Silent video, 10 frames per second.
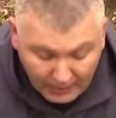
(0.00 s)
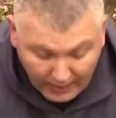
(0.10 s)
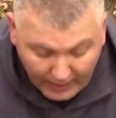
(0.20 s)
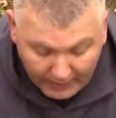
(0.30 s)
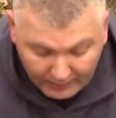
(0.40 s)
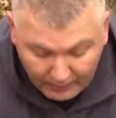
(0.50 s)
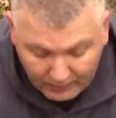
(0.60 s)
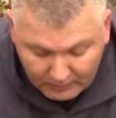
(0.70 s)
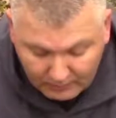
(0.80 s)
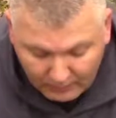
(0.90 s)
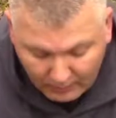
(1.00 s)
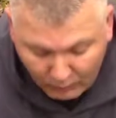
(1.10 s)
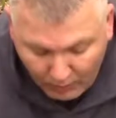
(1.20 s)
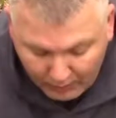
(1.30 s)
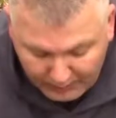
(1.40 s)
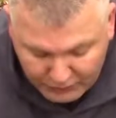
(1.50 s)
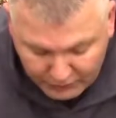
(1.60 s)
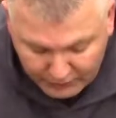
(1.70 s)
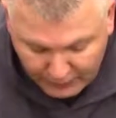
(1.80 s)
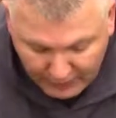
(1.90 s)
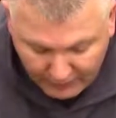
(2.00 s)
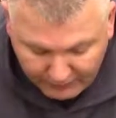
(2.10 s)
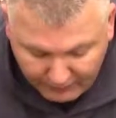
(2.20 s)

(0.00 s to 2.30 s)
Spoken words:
And you're going to want to make sure you have